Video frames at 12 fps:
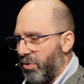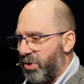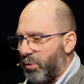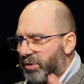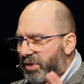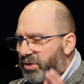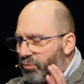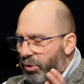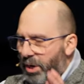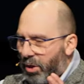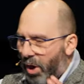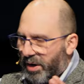There was a
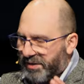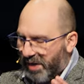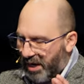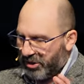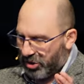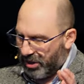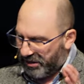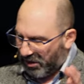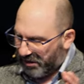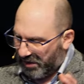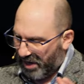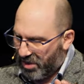realisation, as I
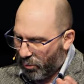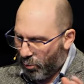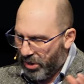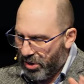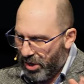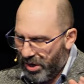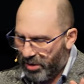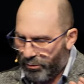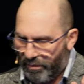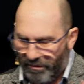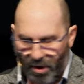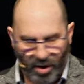said, that we needed
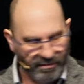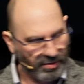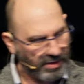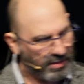revival